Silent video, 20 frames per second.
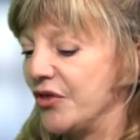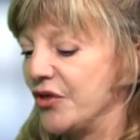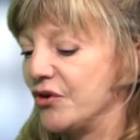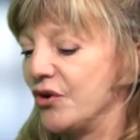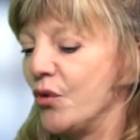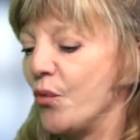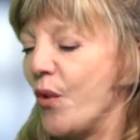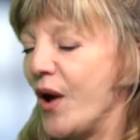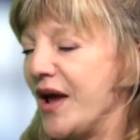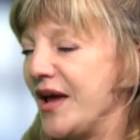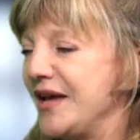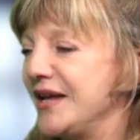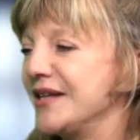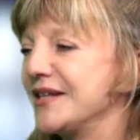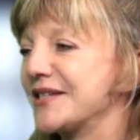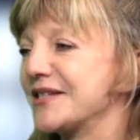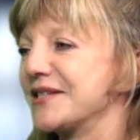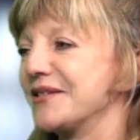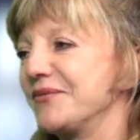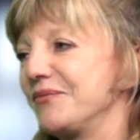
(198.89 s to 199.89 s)
there are
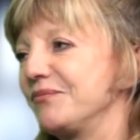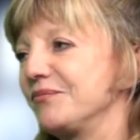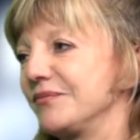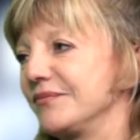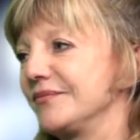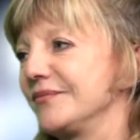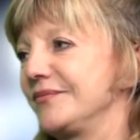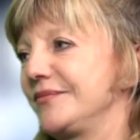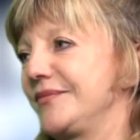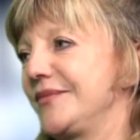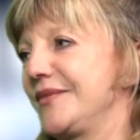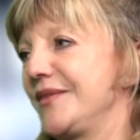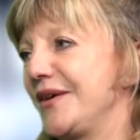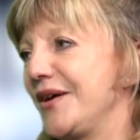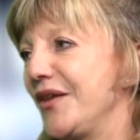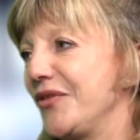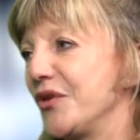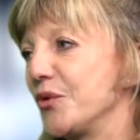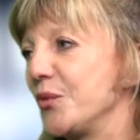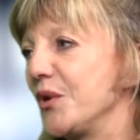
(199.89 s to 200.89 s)
ways
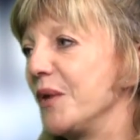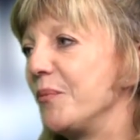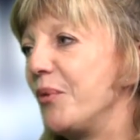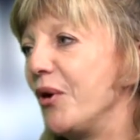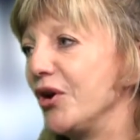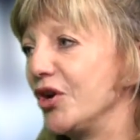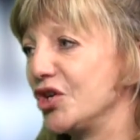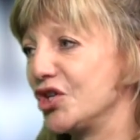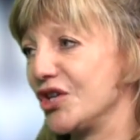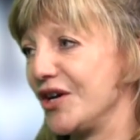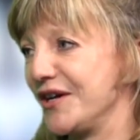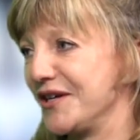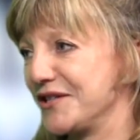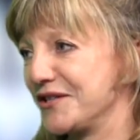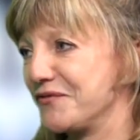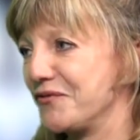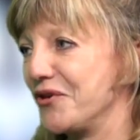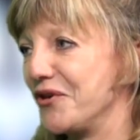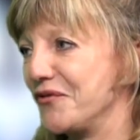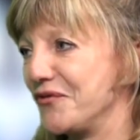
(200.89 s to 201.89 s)
that we
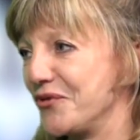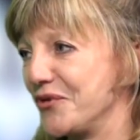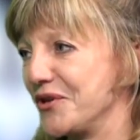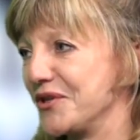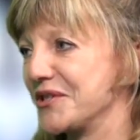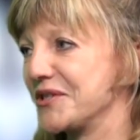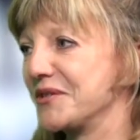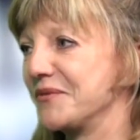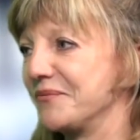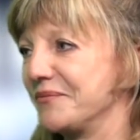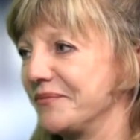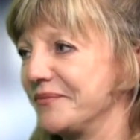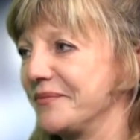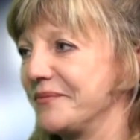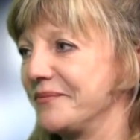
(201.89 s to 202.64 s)
apologize for our voice.